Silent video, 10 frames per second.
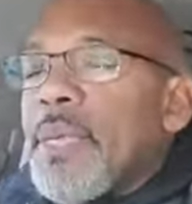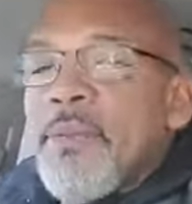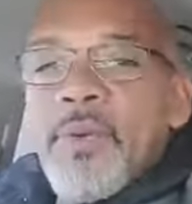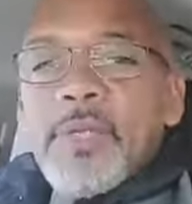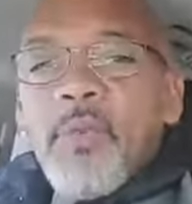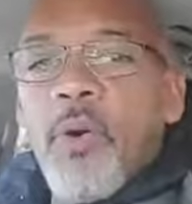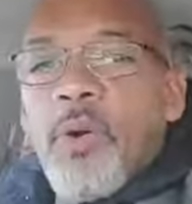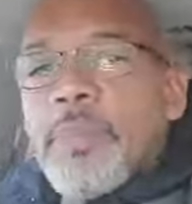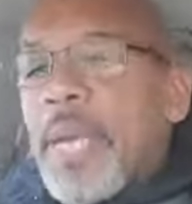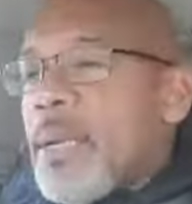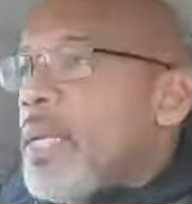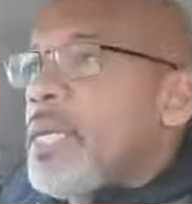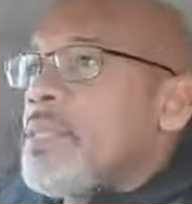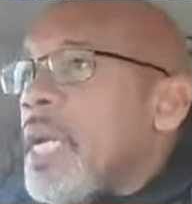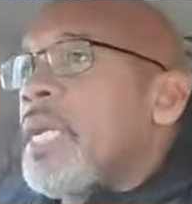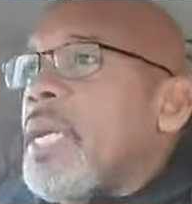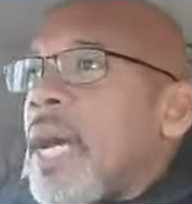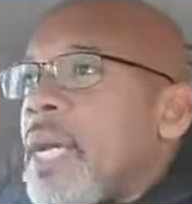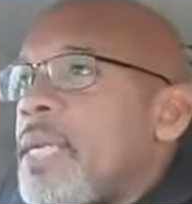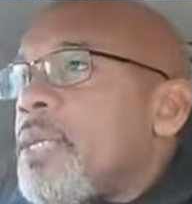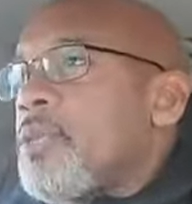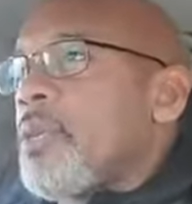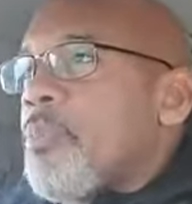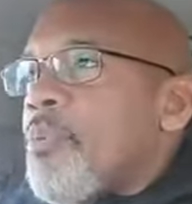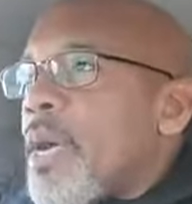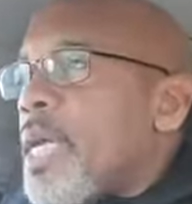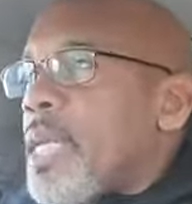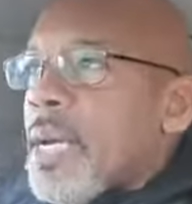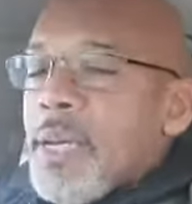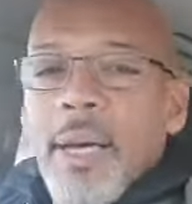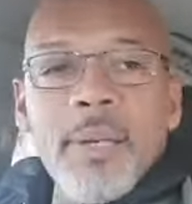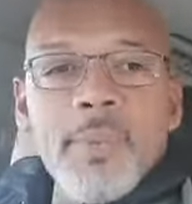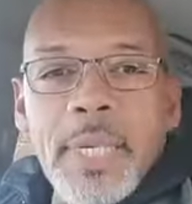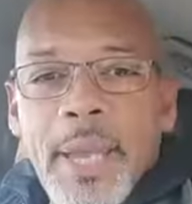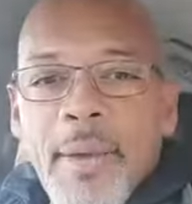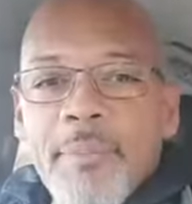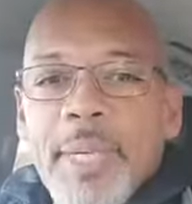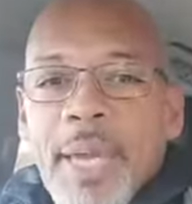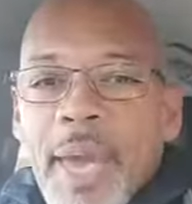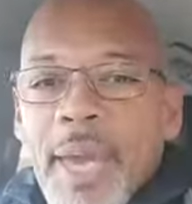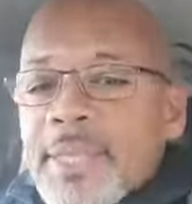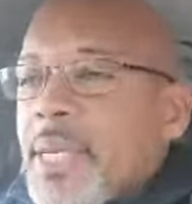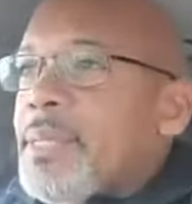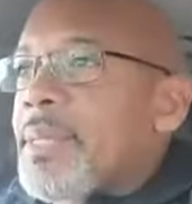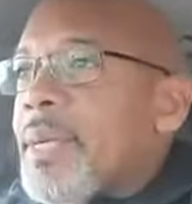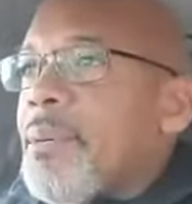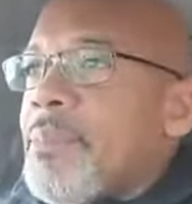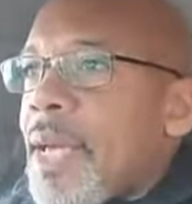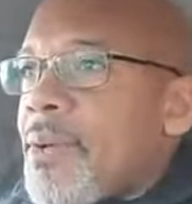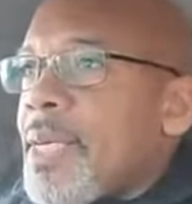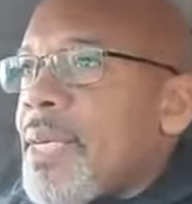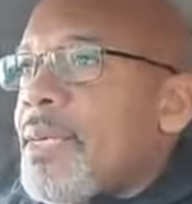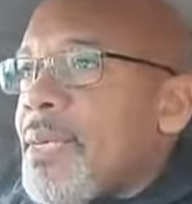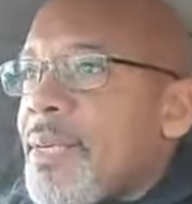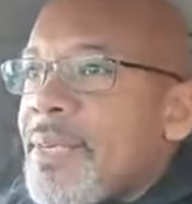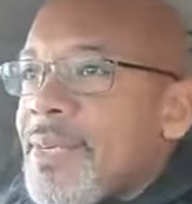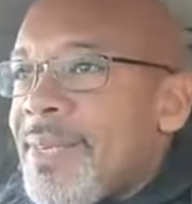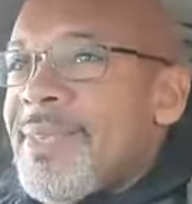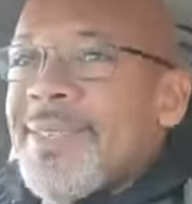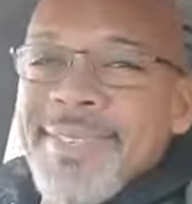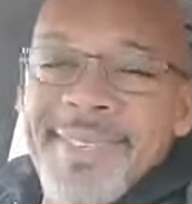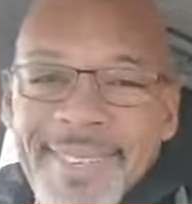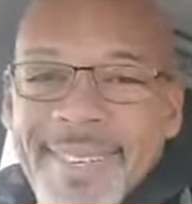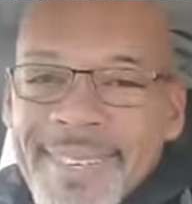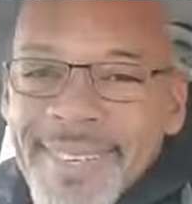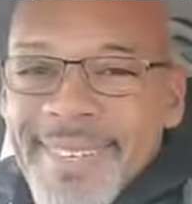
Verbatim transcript: If it's warm down there, Janie, I need you to pray that God would allow me access to come down there.